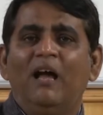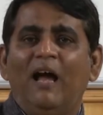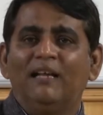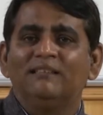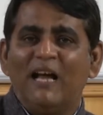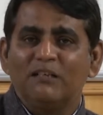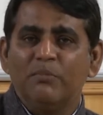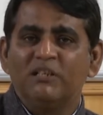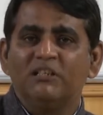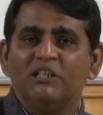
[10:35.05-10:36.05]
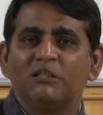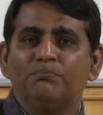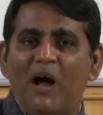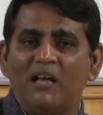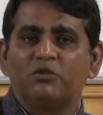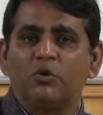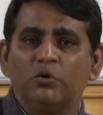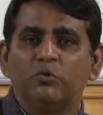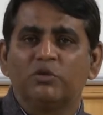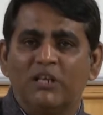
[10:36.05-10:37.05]
and that message is passed on
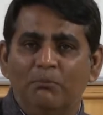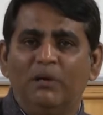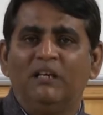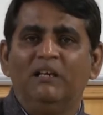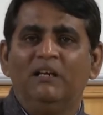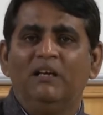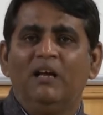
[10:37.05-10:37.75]
to somebody,